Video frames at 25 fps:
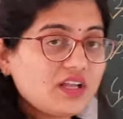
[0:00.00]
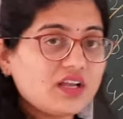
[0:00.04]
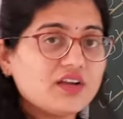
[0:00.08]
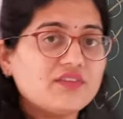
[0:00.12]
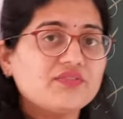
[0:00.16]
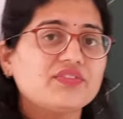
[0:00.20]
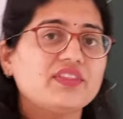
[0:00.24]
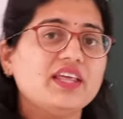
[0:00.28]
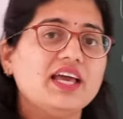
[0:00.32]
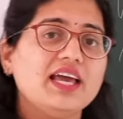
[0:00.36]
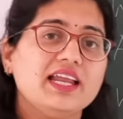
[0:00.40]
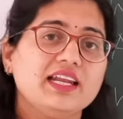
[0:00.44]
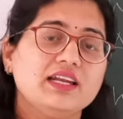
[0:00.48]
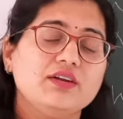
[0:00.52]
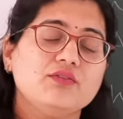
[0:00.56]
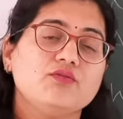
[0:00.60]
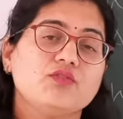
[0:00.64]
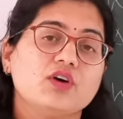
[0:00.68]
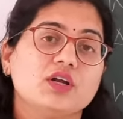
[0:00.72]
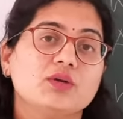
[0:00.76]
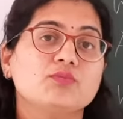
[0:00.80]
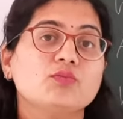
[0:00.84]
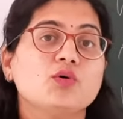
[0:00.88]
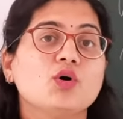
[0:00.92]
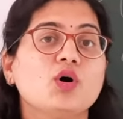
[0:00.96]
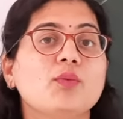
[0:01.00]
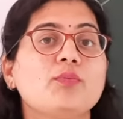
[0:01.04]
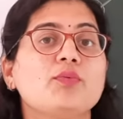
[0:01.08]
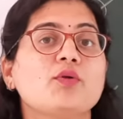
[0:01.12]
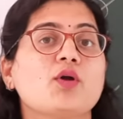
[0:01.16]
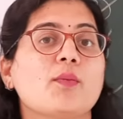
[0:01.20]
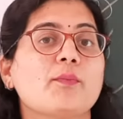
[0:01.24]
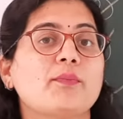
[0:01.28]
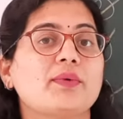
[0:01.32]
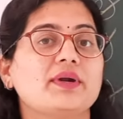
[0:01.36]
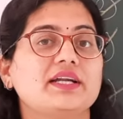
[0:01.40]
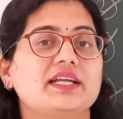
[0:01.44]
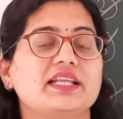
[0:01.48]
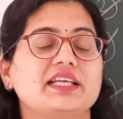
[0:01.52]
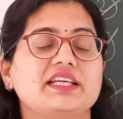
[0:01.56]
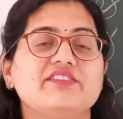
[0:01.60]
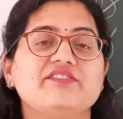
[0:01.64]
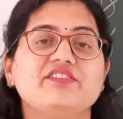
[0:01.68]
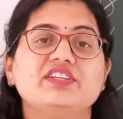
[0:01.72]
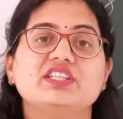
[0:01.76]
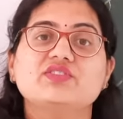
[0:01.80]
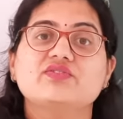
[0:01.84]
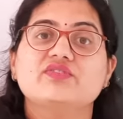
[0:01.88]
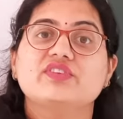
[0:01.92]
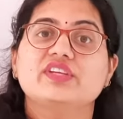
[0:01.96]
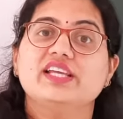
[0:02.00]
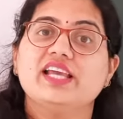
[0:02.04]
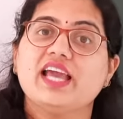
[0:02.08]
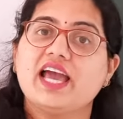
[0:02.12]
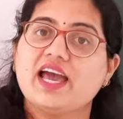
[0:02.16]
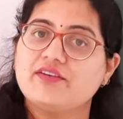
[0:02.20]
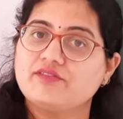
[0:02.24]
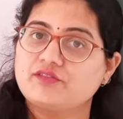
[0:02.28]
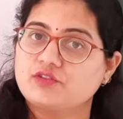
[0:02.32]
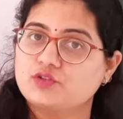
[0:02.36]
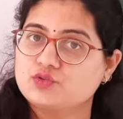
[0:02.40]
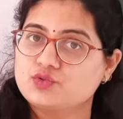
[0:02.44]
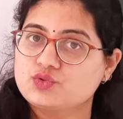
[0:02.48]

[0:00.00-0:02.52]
Then one more property which we have to